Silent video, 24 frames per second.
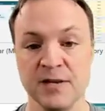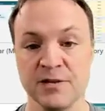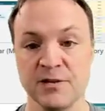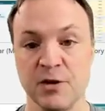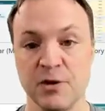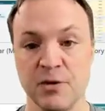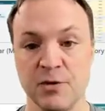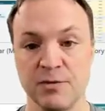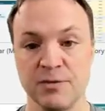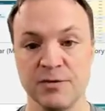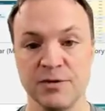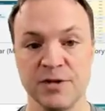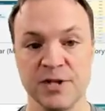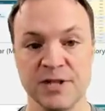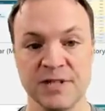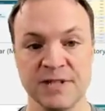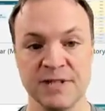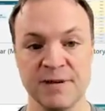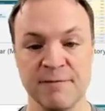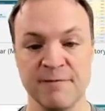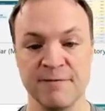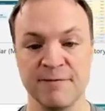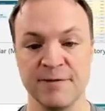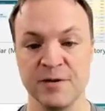So
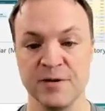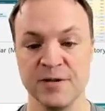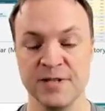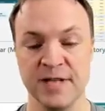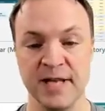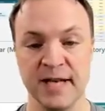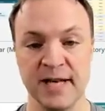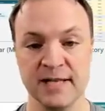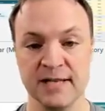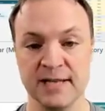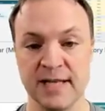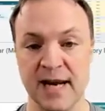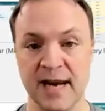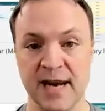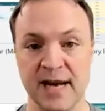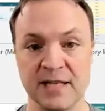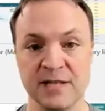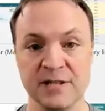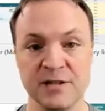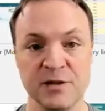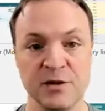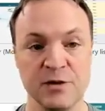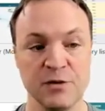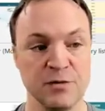just some first things,
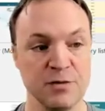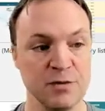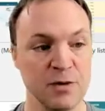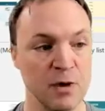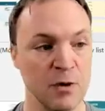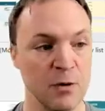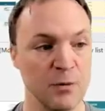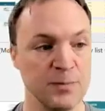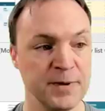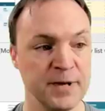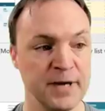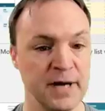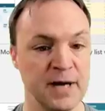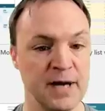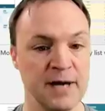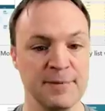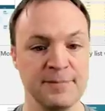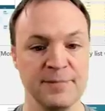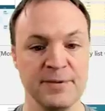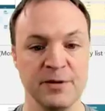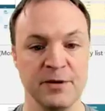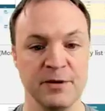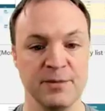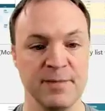as you open
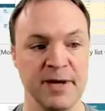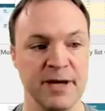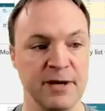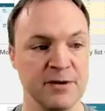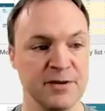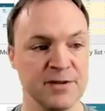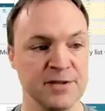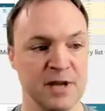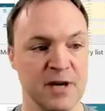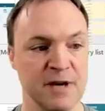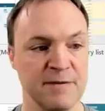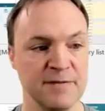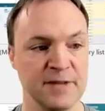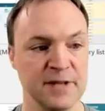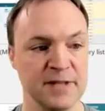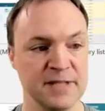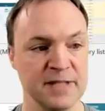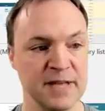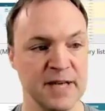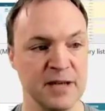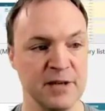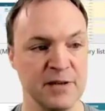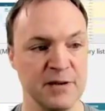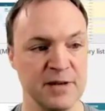up your Microsoft
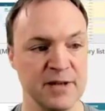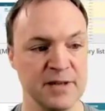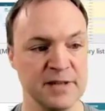Excel,